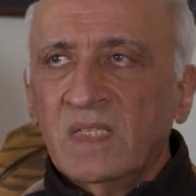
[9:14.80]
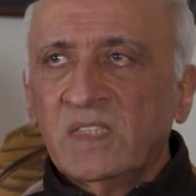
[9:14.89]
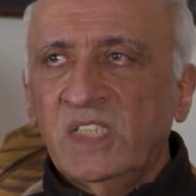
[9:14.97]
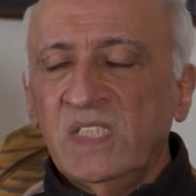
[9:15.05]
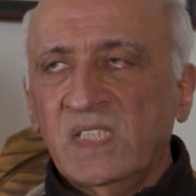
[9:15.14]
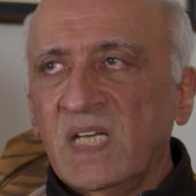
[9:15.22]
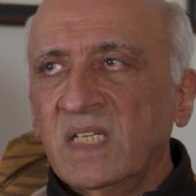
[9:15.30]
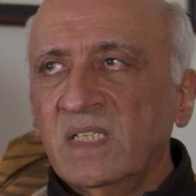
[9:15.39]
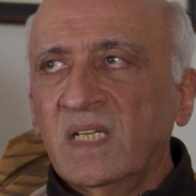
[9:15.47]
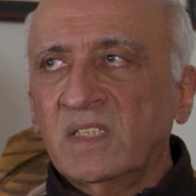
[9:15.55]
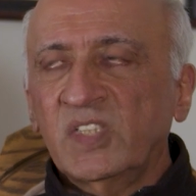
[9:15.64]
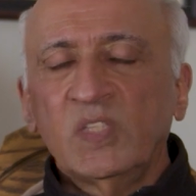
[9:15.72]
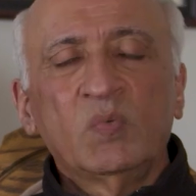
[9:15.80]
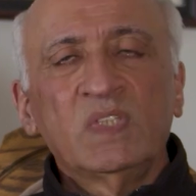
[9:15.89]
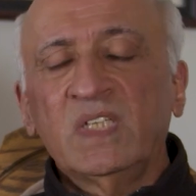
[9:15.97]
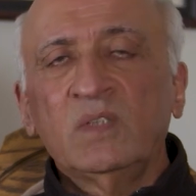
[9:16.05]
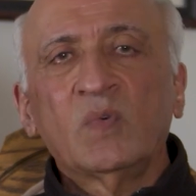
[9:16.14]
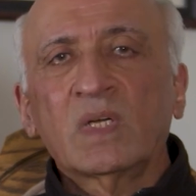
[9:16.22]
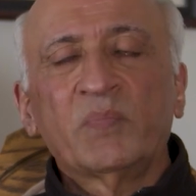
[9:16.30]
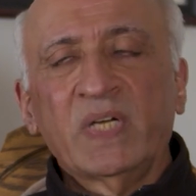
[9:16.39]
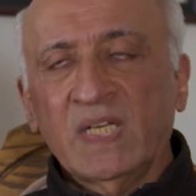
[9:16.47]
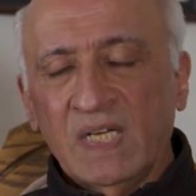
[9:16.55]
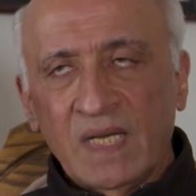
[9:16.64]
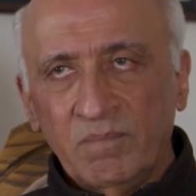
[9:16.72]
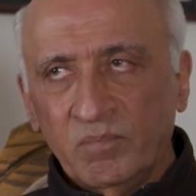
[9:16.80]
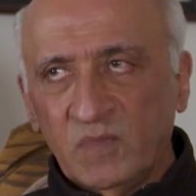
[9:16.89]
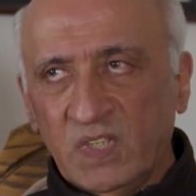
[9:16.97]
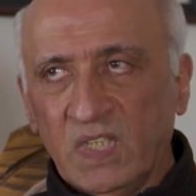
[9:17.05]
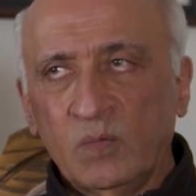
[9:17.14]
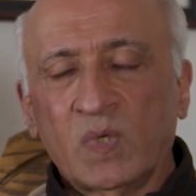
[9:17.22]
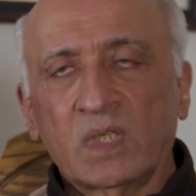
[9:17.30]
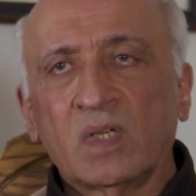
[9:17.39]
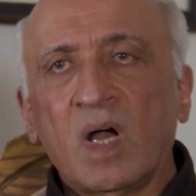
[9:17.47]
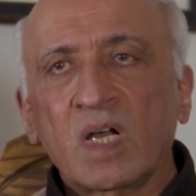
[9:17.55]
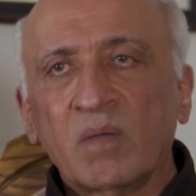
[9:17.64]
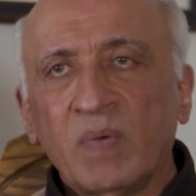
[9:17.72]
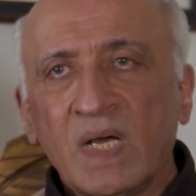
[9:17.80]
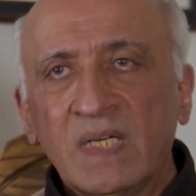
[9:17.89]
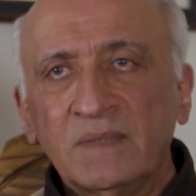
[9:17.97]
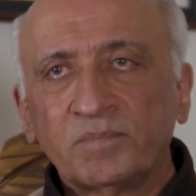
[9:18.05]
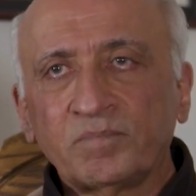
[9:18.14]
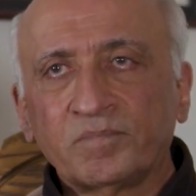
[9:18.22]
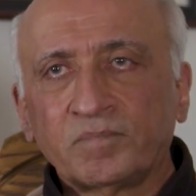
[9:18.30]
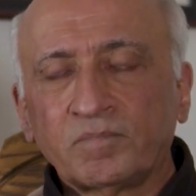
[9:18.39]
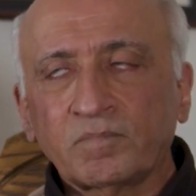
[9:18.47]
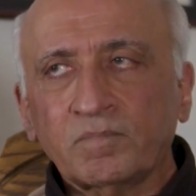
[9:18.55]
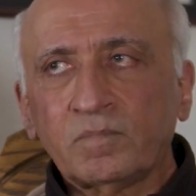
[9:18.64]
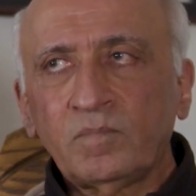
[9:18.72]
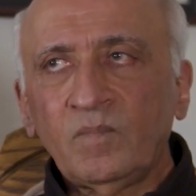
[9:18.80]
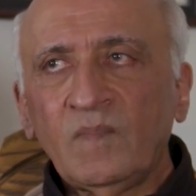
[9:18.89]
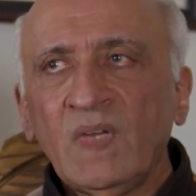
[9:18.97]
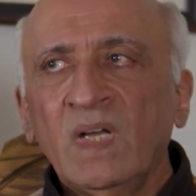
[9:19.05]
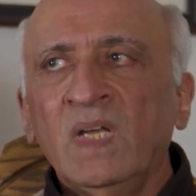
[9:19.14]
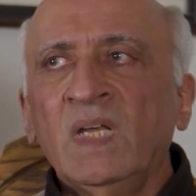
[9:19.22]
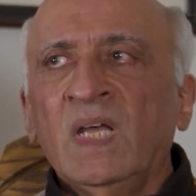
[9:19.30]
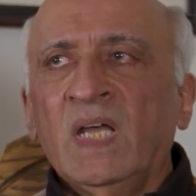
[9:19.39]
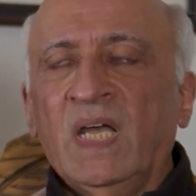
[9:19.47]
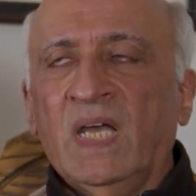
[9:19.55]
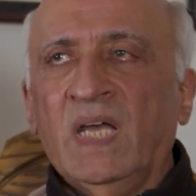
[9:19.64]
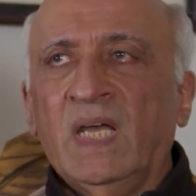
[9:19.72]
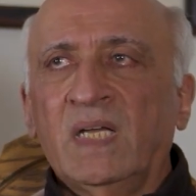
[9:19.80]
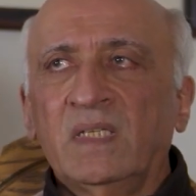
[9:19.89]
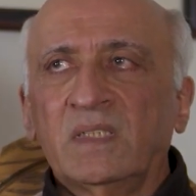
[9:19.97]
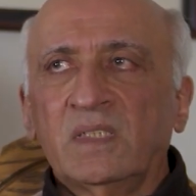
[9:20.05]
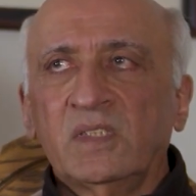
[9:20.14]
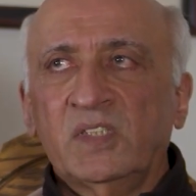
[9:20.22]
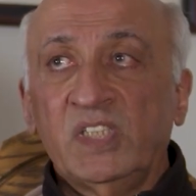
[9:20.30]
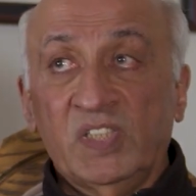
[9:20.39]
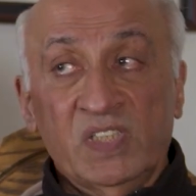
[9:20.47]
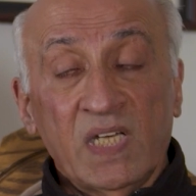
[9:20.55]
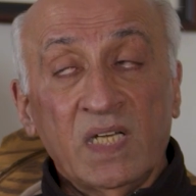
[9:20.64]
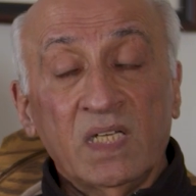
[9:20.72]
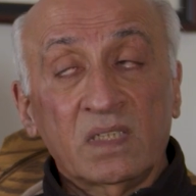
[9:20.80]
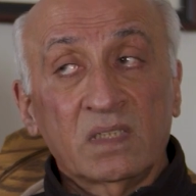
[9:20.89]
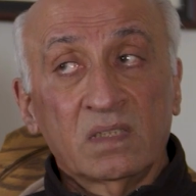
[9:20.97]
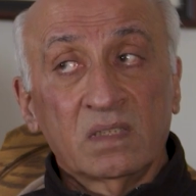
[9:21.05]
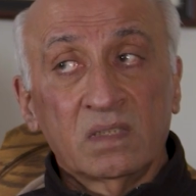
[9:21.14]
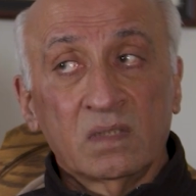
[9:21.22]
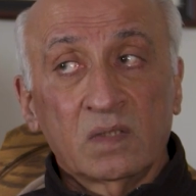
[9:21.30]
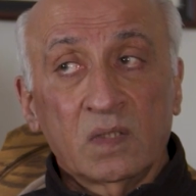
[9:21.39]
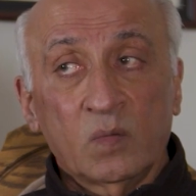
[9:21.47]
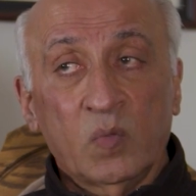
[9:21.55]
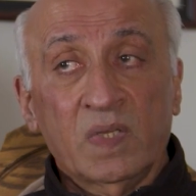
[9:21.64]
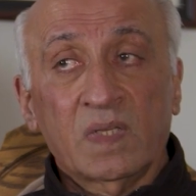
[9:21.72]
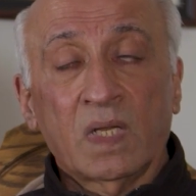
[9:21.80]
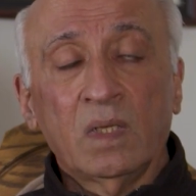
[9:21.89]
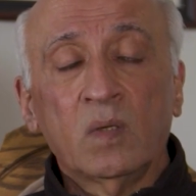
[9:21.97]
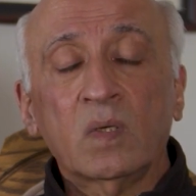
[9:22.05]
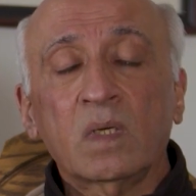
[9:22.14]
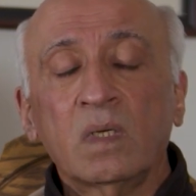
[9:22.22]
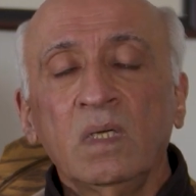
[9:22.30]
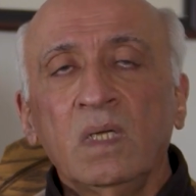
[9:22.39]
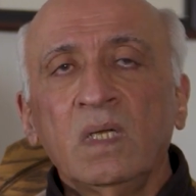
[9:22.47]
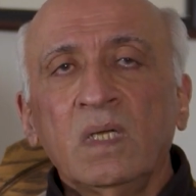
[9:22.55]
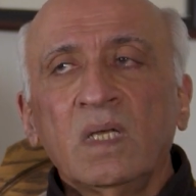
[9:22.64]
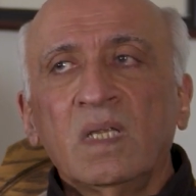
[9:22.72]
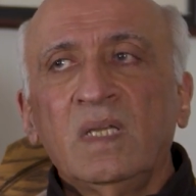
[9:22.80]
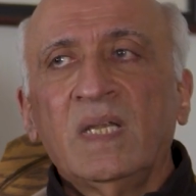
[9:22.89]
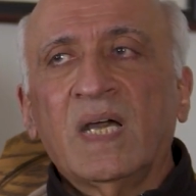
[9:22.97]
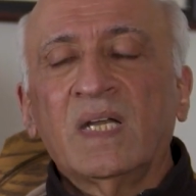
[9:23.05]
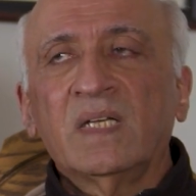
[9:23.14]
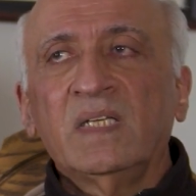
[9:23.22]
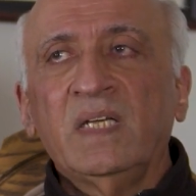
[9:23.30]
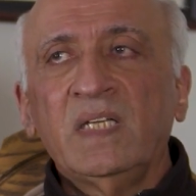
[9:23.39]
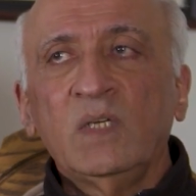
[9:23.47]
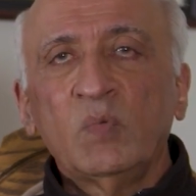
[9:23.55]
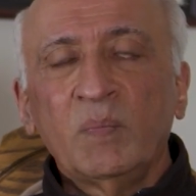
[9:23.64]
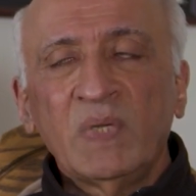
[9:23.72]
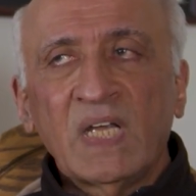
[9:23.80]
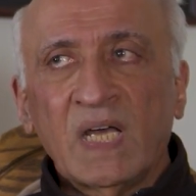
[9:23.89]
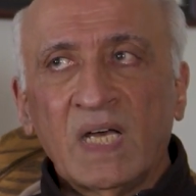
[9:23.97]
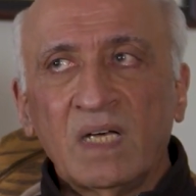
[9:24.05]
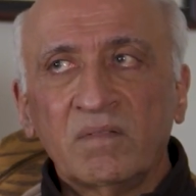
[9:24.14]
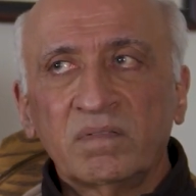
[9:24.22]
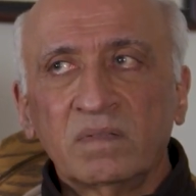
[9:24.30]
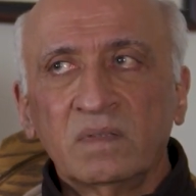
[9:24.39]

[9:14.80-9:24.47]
she said that she w- didn't want to bring it up. She didn't want to talk about it. And she said it with the look that Indian women have